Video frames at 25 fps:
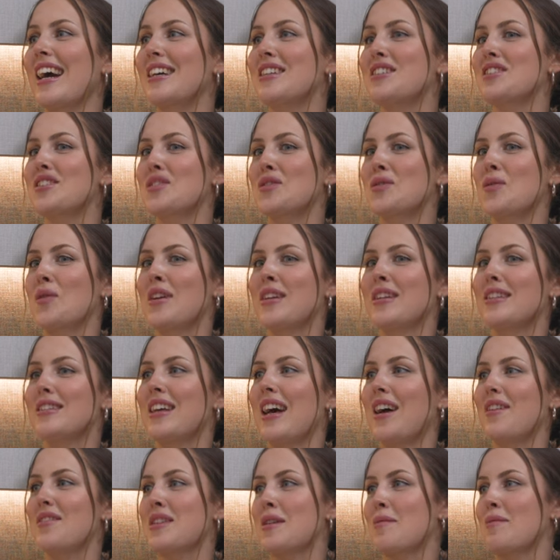I just wanted
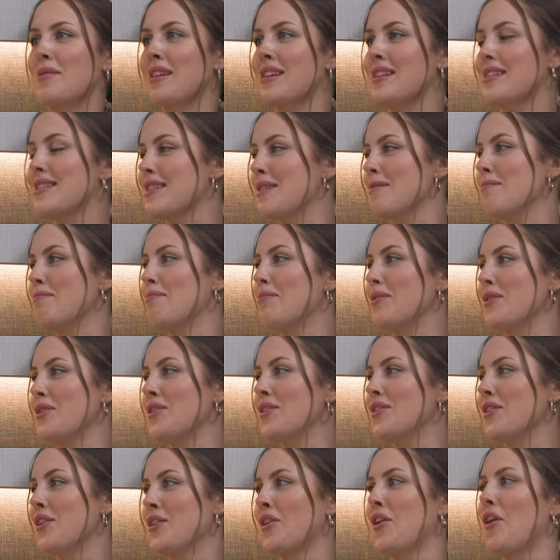to have something
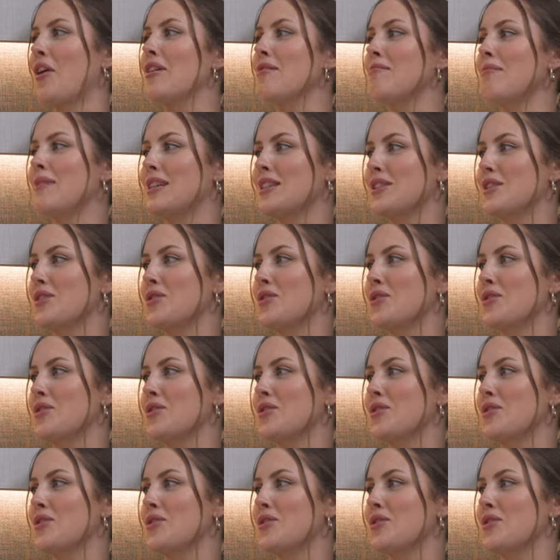simple on all my